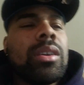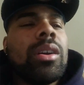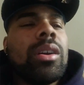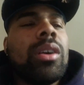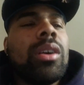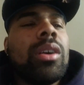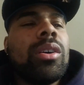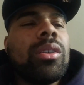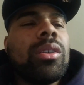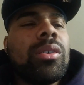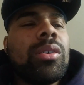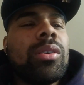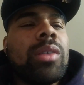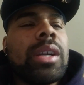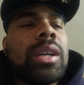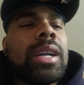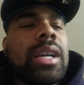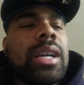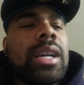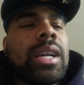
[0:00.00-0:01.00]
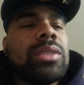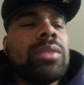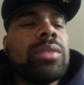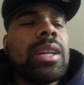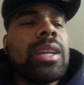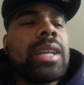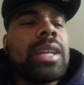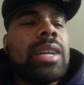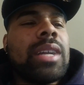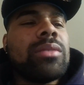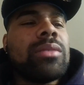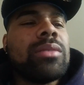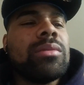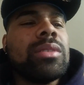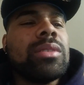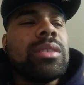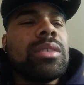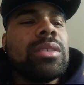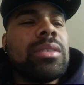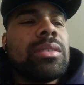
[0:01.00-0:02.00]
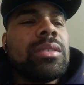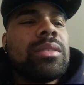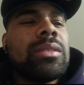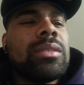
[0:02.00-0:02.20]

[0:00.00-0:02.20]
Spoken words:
Oh, I got you, G.